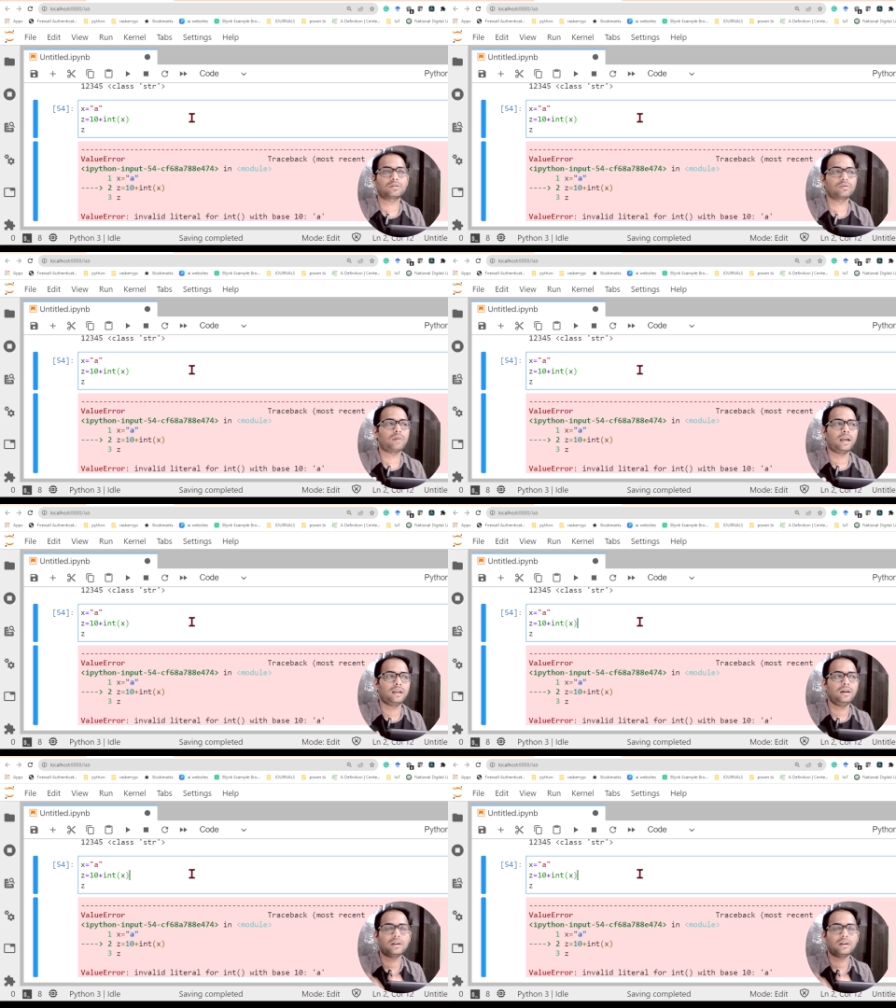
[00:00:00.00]
So I
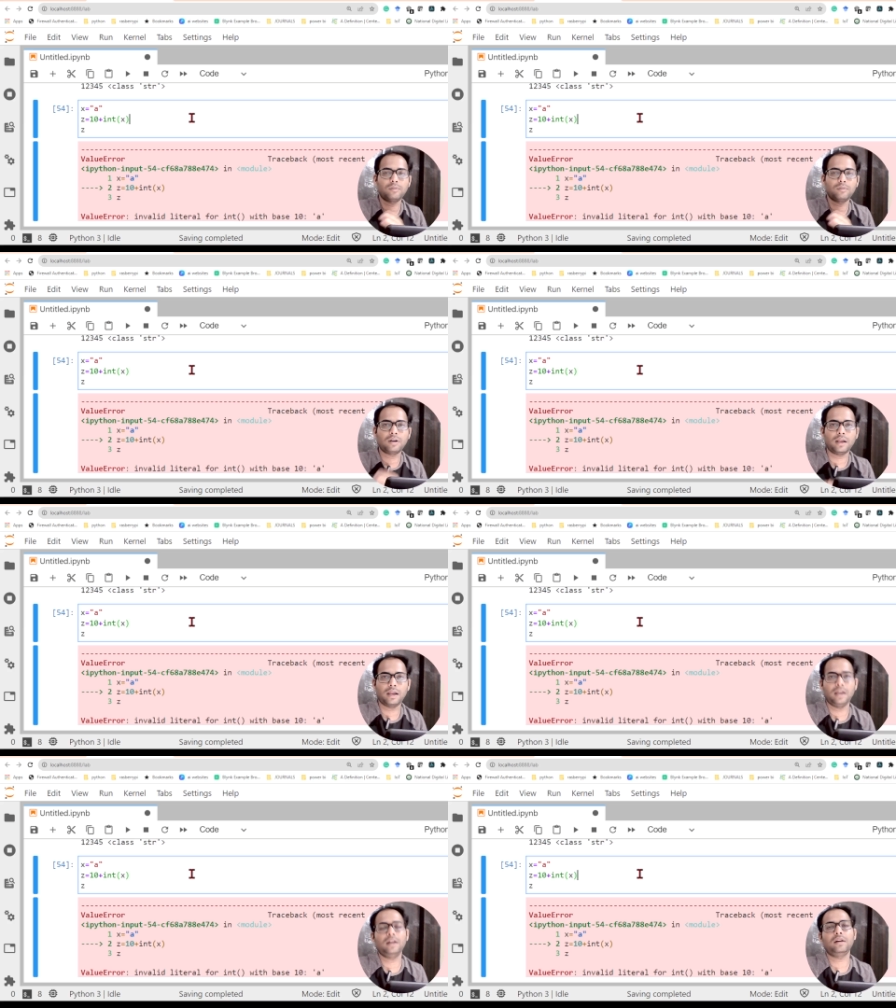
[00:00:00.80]
cannot convert
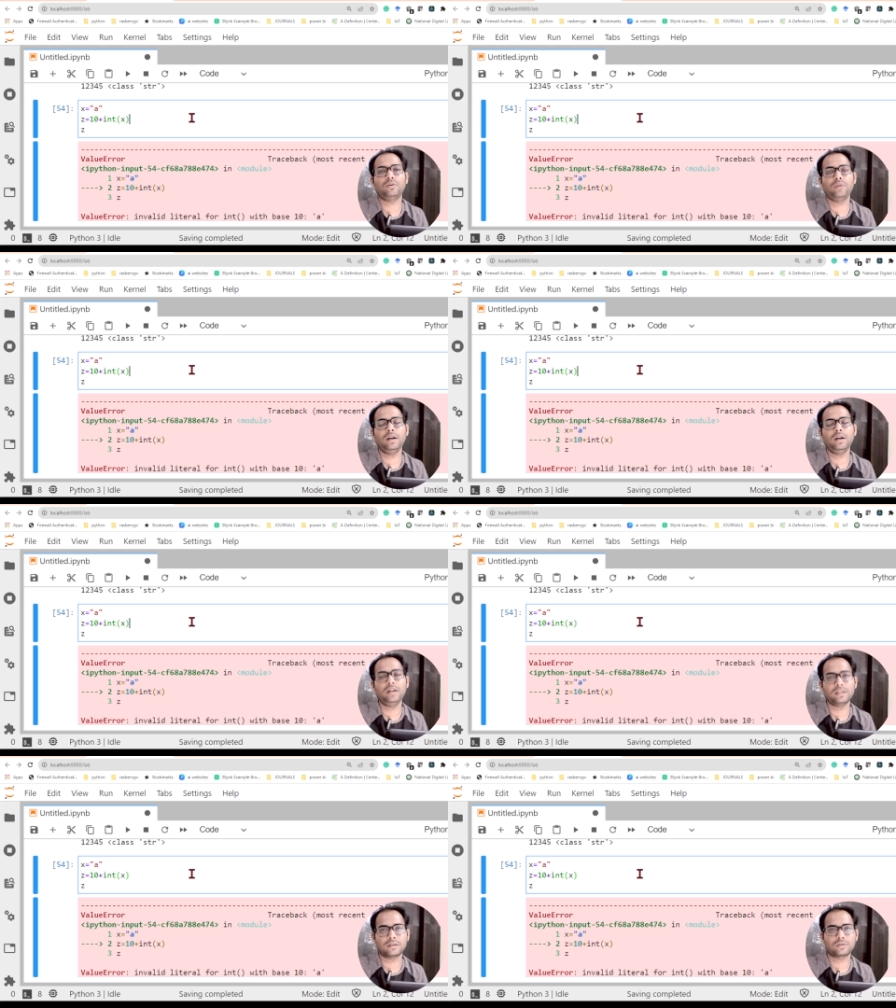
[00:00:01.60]
a to
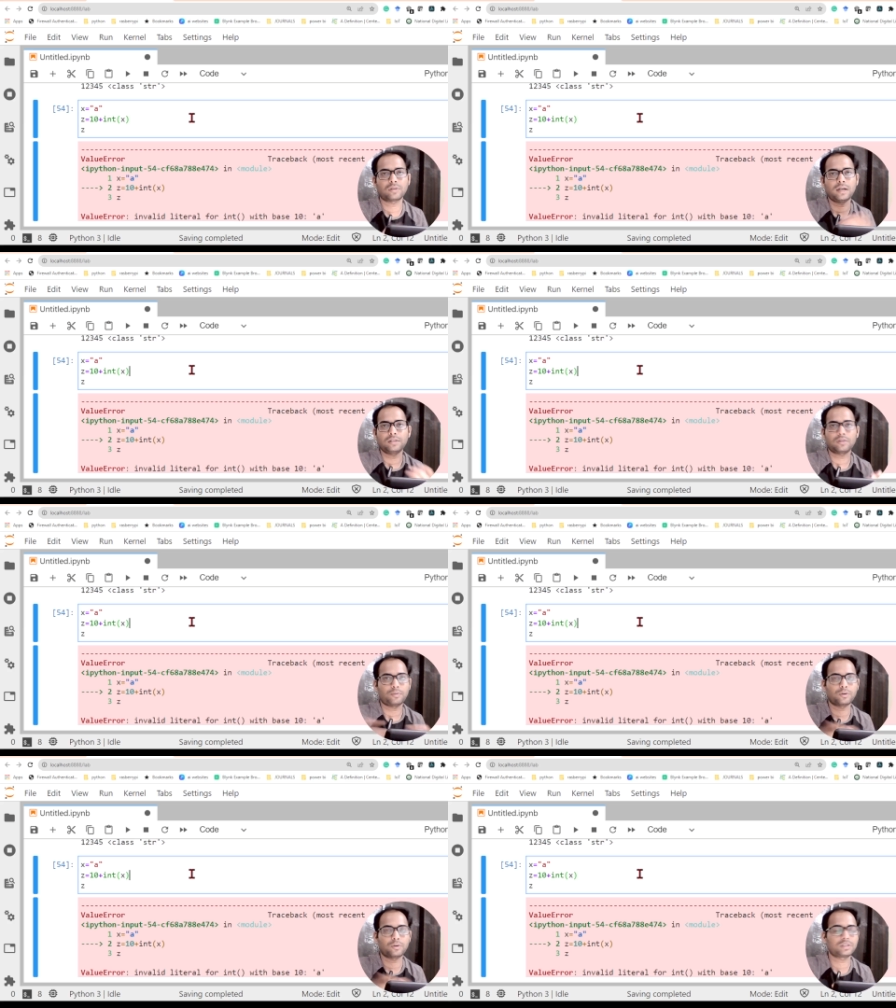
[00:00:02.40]
integer, so that is
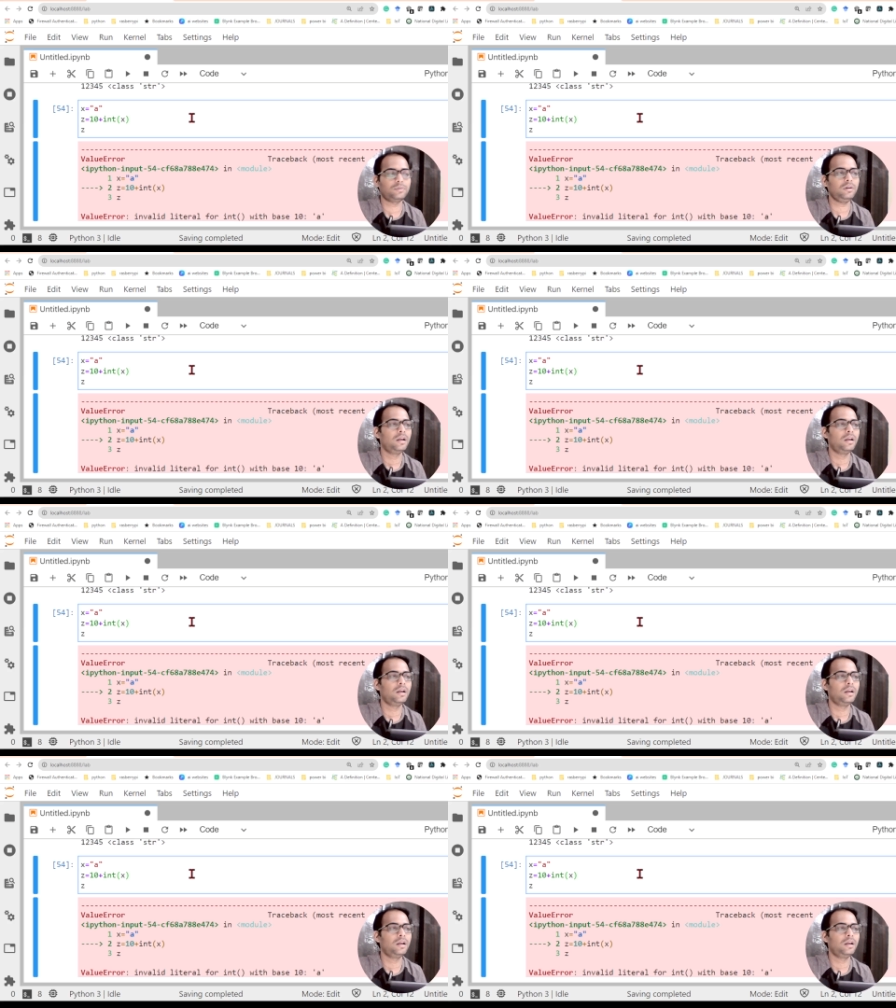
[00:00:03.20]
not possible.